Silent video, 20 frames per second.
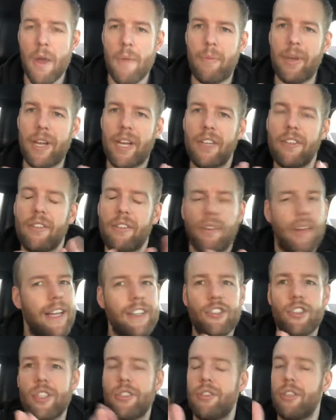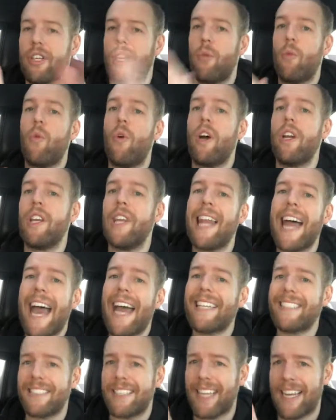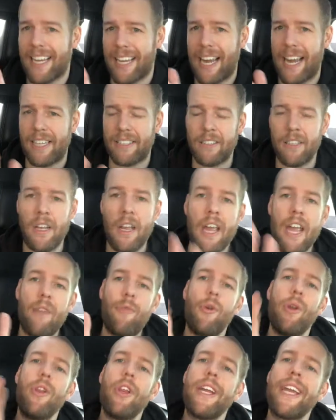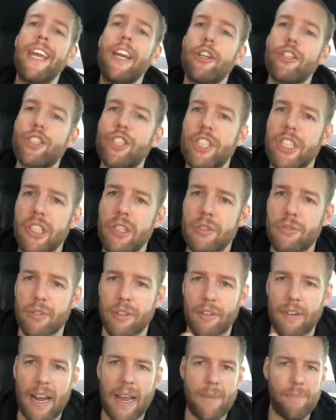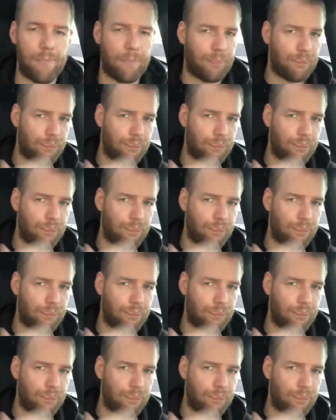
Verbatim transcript: Because let's just look at one last thing, guys. If we look at our children, right?